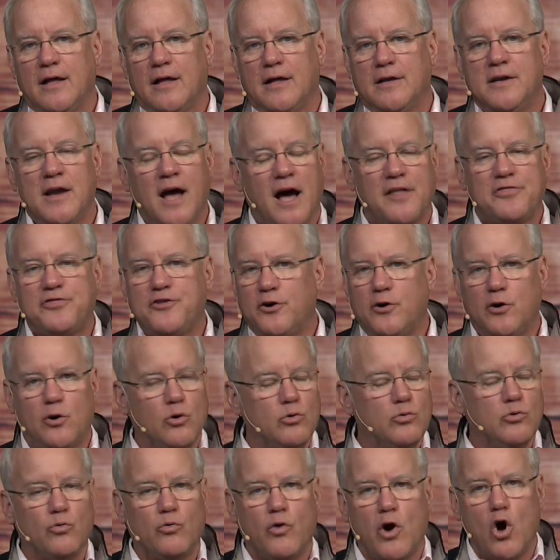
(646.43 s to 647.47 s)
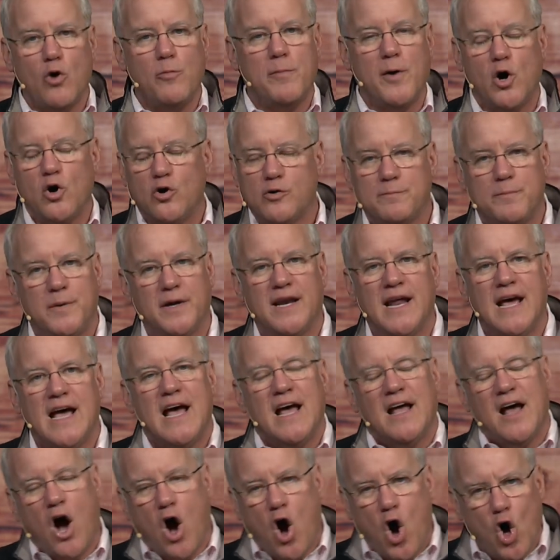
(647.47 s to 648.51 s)
not their own rowboat, but
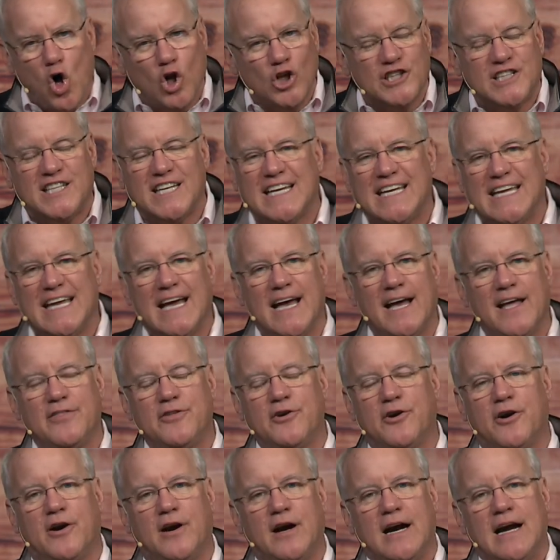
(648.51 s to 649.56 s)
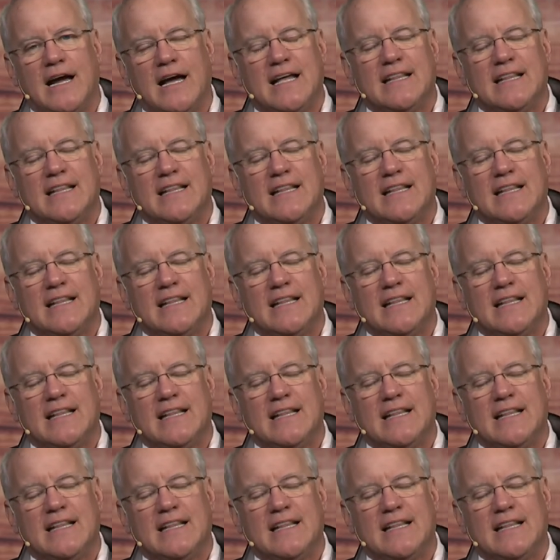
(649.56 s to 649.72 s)
all together,